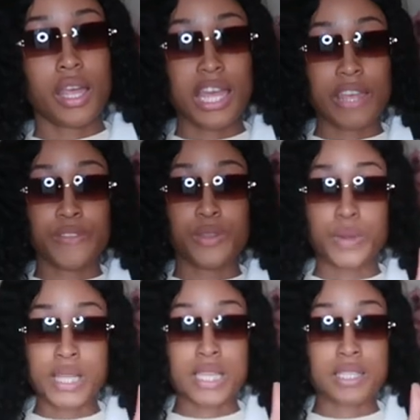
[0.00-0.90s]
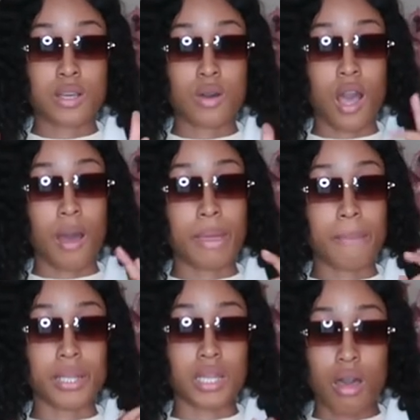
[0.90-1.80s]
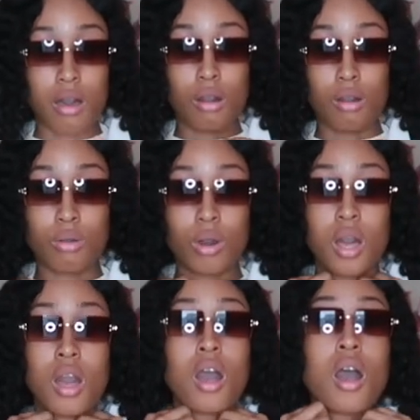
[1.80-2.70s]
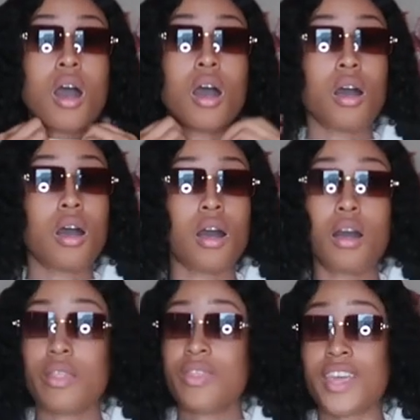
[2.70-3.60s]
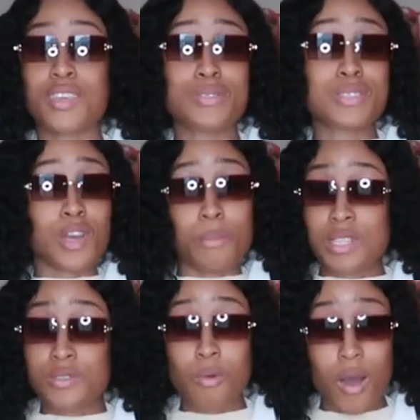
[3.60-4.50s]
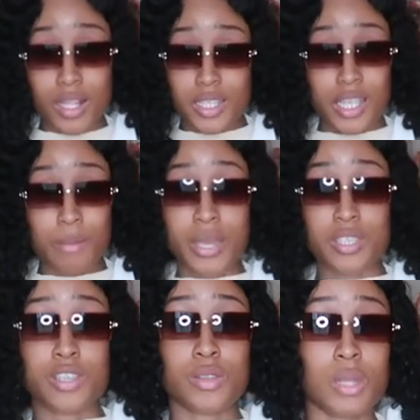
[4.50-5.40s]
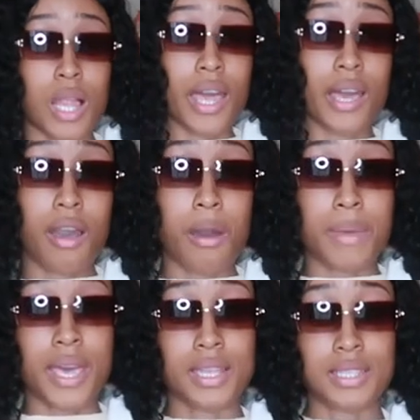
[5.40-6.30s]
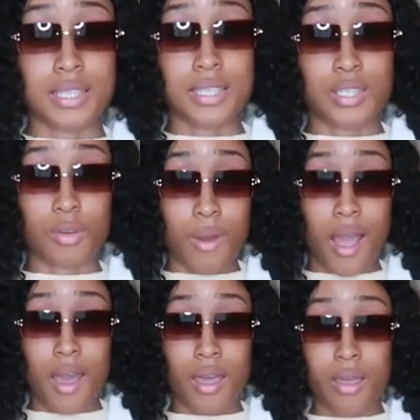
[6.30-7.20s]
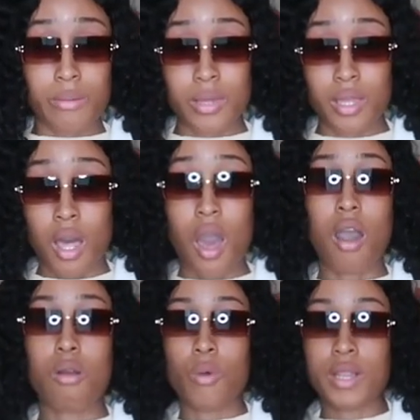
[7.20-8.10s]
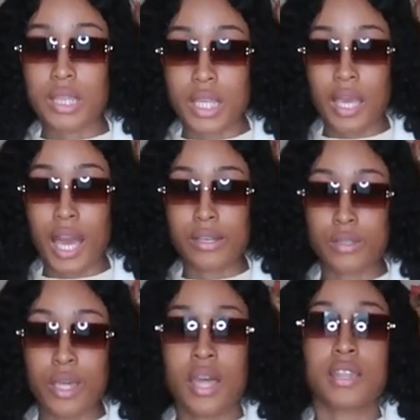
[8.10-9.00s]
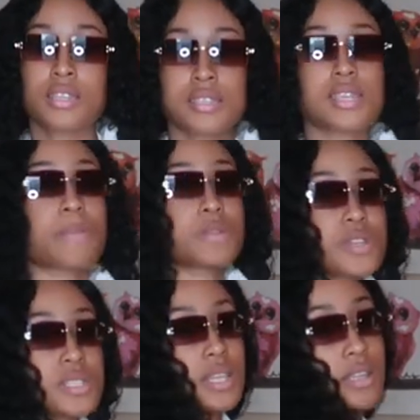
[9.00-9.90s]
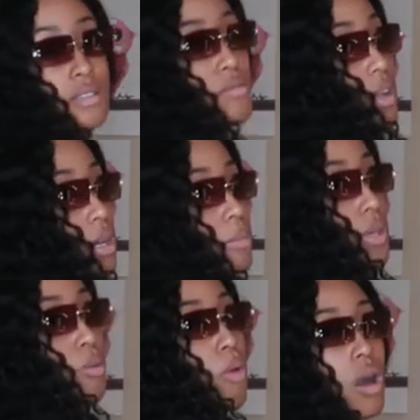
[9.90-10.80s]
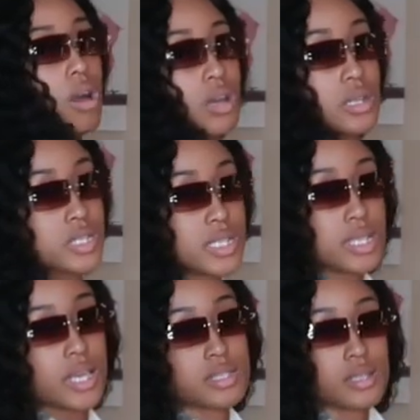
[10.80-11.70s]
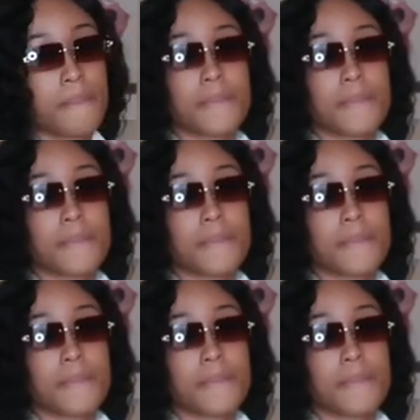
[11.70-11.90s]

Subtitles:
If you think so, comment below. Thank you so much for watching. Make sure you like, comment, and subscribe. Oh, one thing, this is the type of dress that does ride up when you walk, just a heads up.